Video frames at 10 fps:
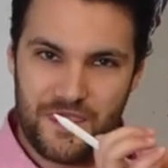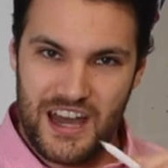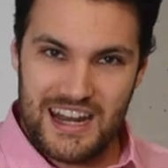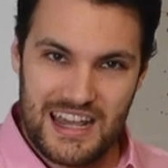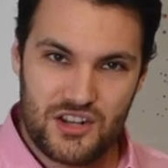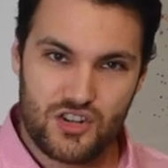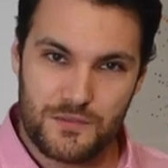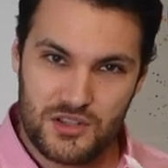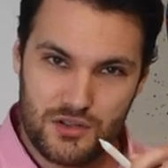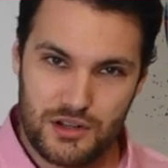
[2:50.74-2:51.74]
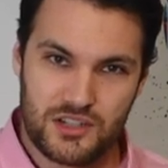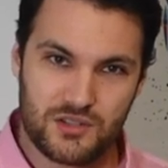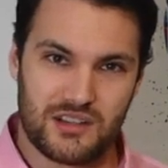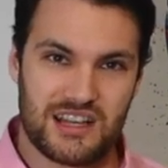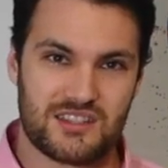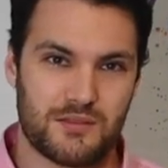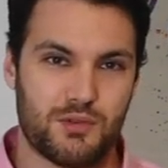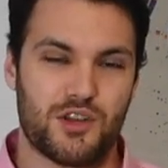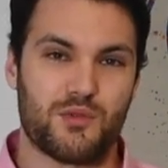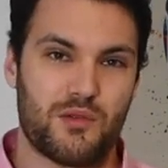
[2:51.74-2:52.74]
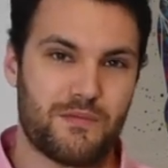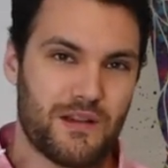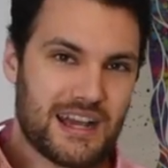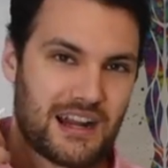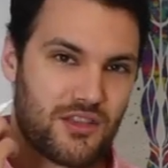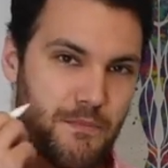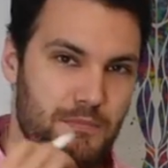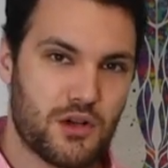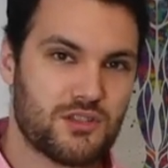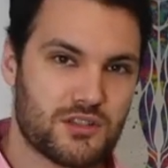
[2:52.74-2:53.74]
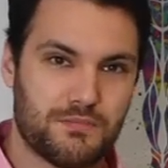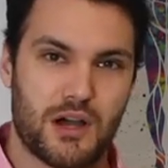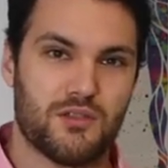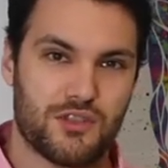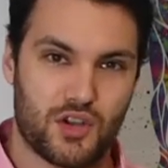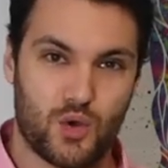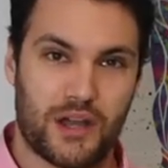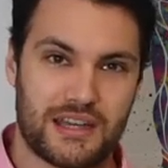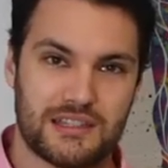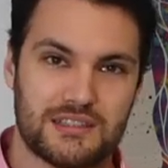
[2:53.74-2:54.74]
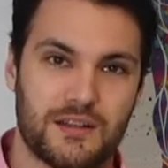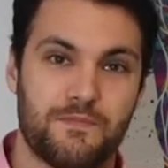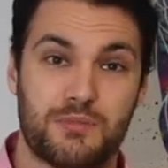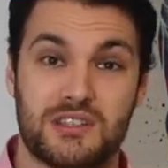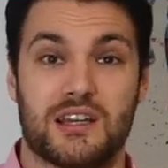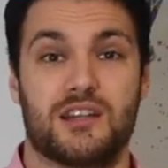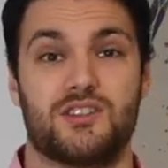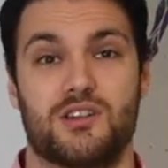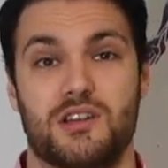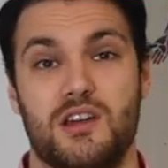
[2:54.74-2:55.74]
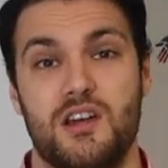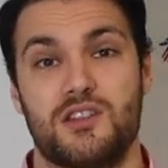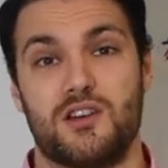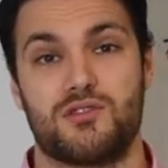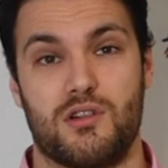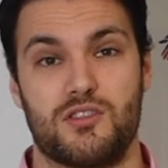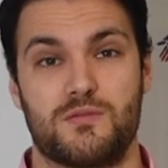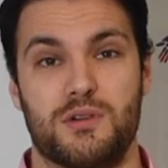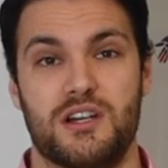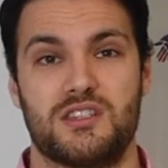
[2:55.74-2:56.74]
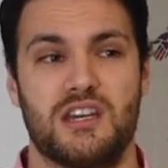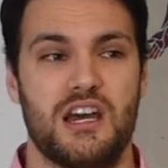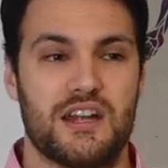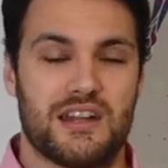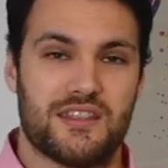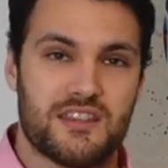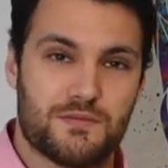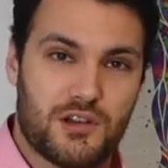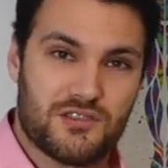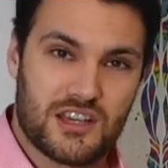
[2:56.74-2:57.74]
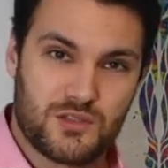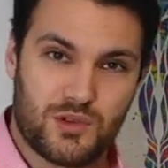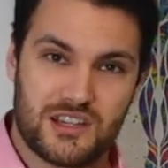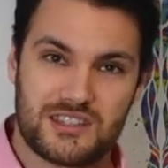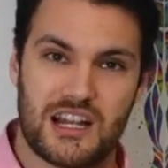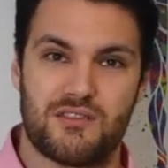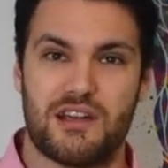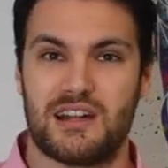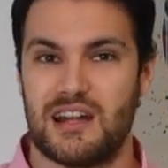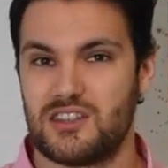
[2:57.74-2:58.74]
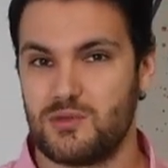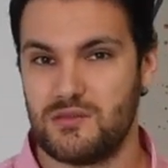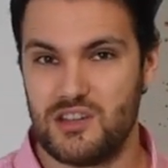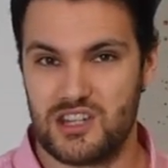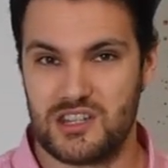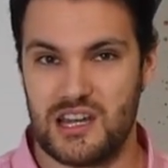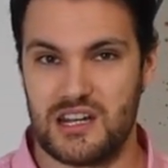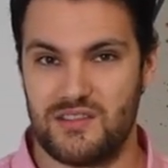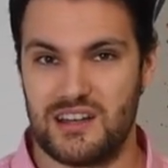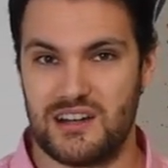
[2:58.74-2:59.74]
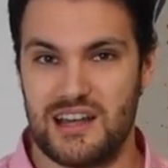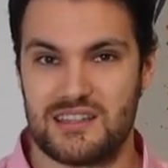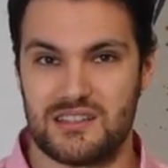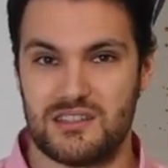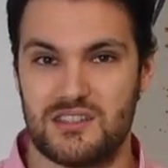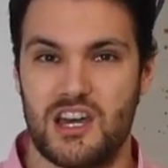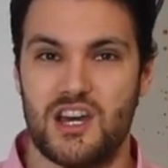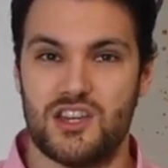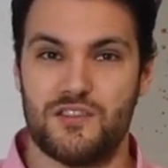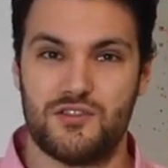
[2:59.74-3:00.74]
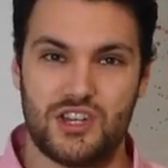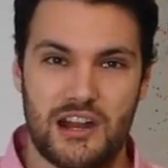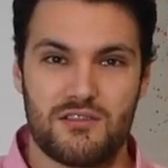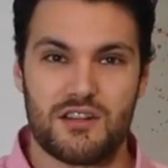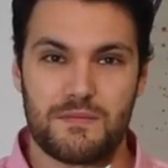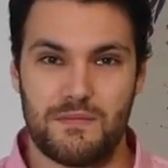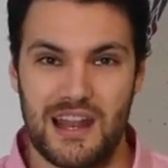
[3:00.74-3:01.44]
that age group is critical. That's at the point where we lay down the most bone the quickest, particularly during those growth spurts. Now this process will accelerate and as we reach the end of adolescence, you've generally